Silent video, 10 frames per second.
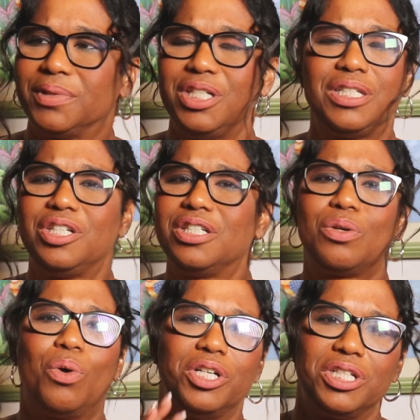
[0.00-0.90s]
just
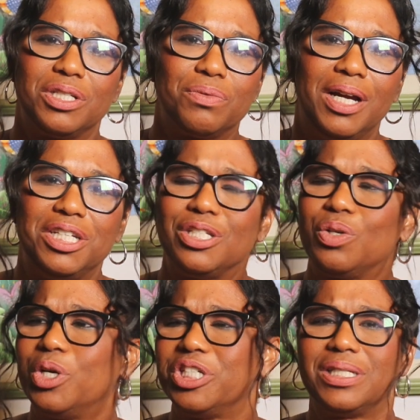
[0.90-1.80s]
gorgeous, right? Just
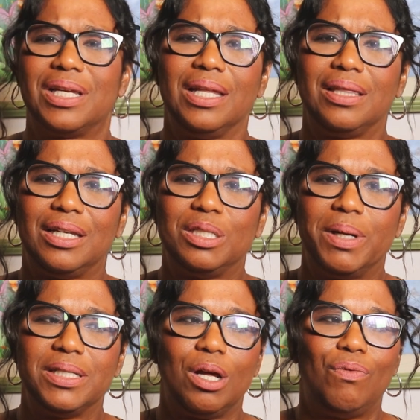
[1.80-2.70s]
gorgeous. And I thought to
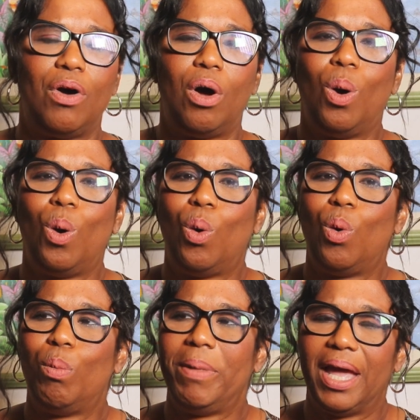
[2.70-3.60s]
myself,
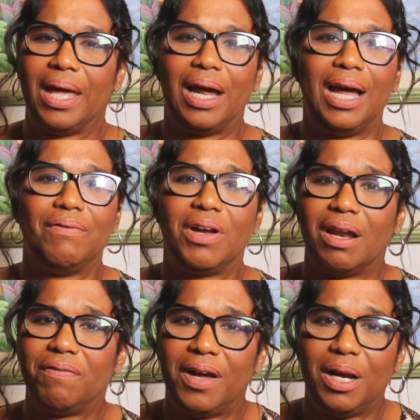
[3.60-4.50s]
oh man, I have got
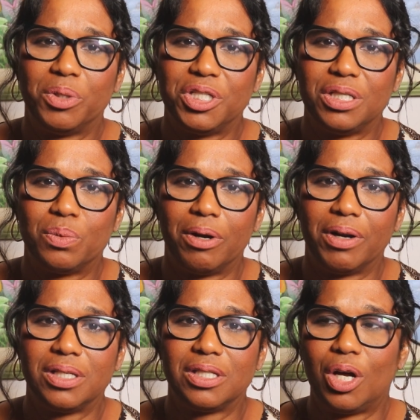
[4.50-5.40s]
to find out what she's
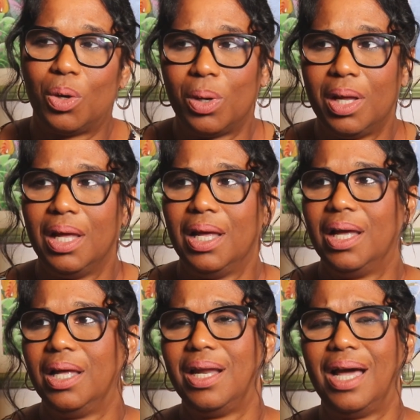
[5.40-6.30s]
wearing. So,
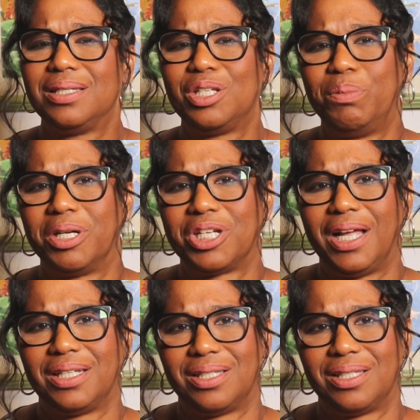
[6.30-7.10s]
not so much like a